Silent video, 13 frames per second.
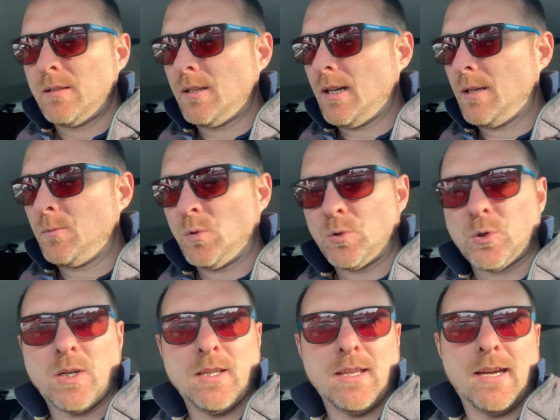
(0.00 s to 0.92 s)
and we'll
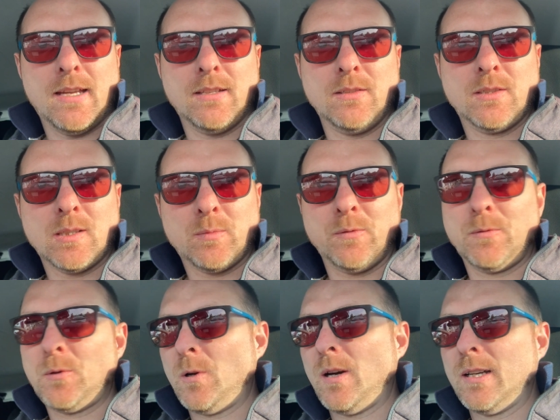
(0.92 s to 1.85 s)
try that just
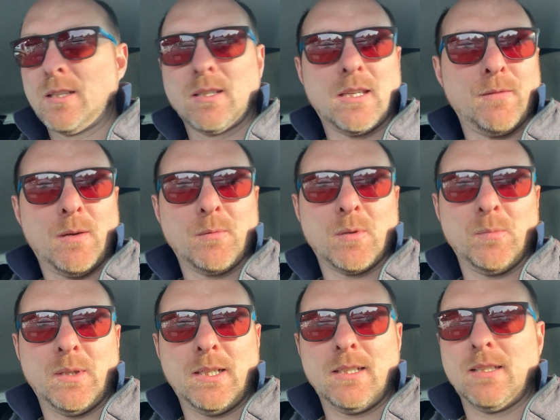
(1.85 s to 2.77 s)
before I give up
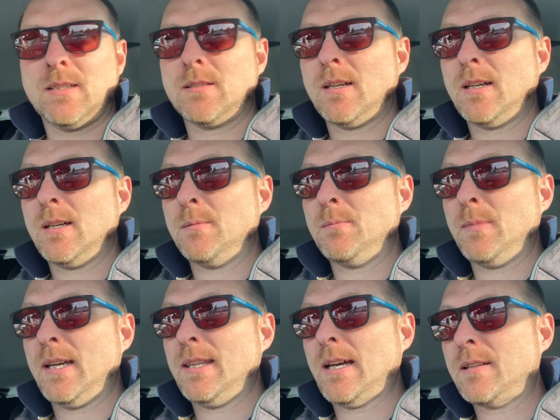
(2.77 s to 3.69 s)
completely,
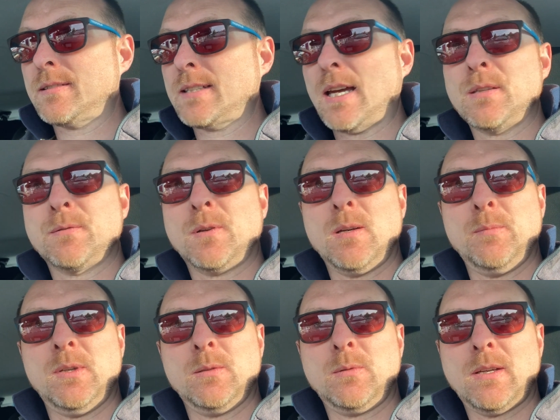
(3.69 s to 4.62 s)
and that'll satisfy
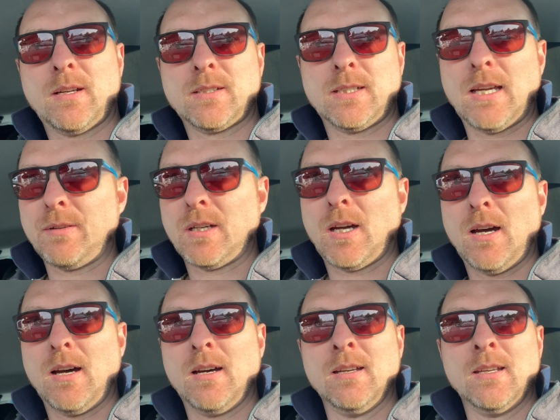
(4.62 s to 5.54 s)
me that we actually have a
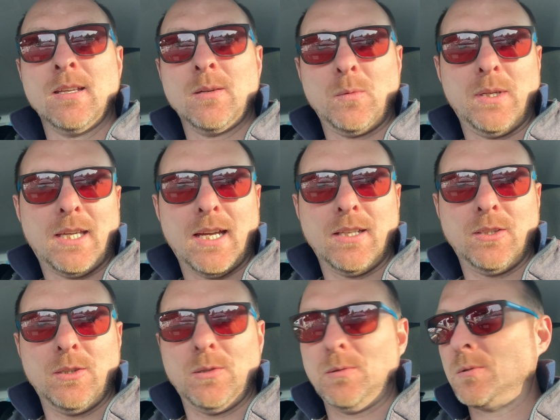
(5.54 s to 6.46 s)
car we can
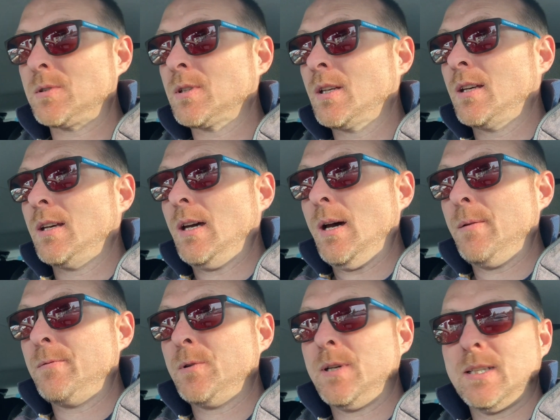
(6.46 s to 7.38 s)
use
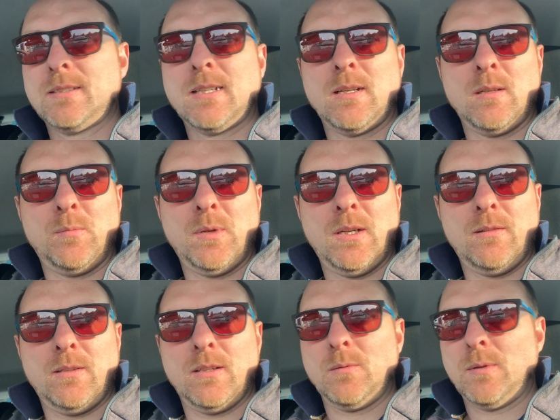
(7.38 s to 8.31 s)
for an extended
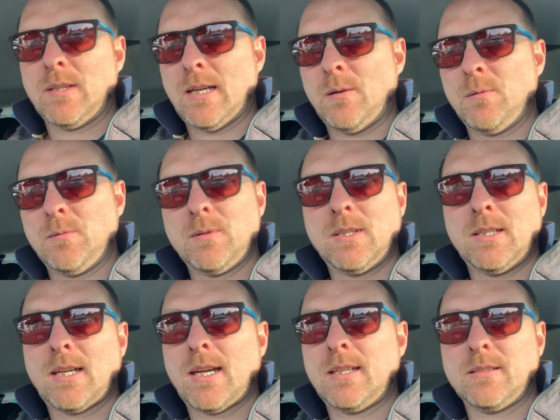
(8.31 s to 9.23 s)
period without
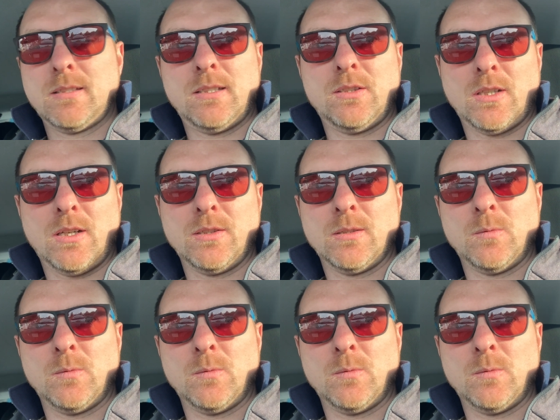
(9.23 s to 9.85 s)
the AC charging